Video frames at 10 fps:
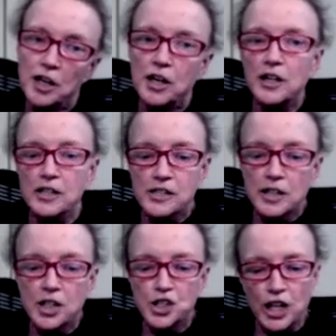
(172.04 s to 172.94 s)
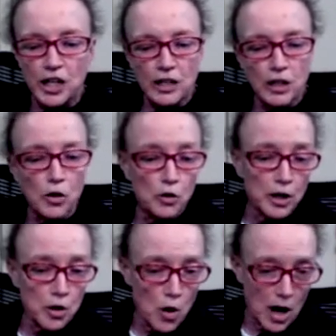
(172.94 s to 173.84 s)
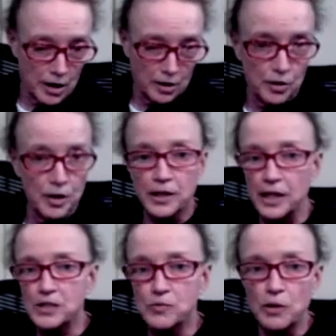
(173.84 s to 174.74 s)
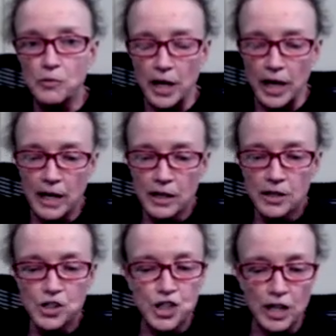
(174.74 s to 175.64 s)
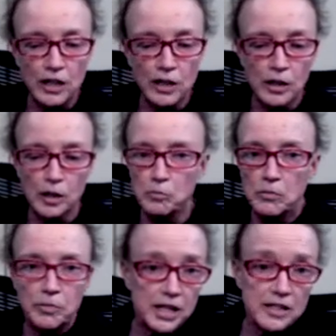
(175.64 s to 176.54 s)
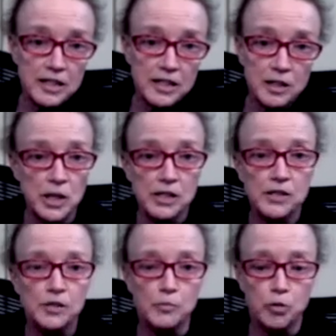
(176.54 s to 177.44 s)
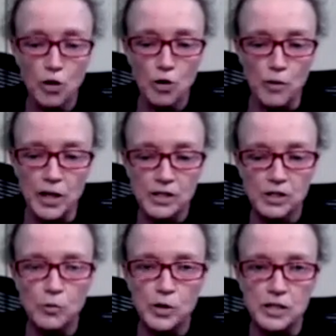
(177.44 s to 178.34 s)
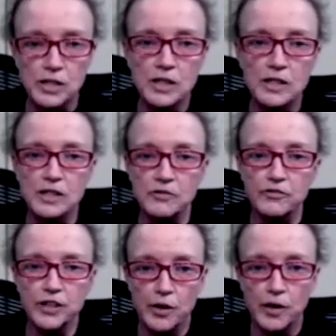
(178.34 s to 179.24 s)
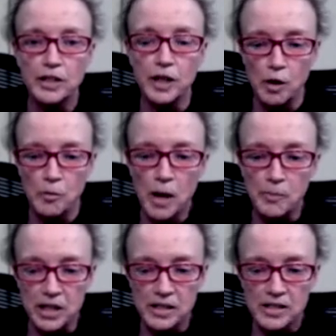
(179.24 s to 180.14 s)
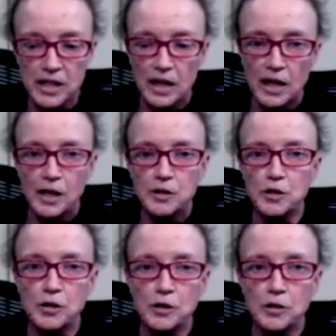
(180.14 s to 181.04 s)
It's congenital or acquired. That's one way. Congenital basically means you're born with it. So we see this in very young puppies. They're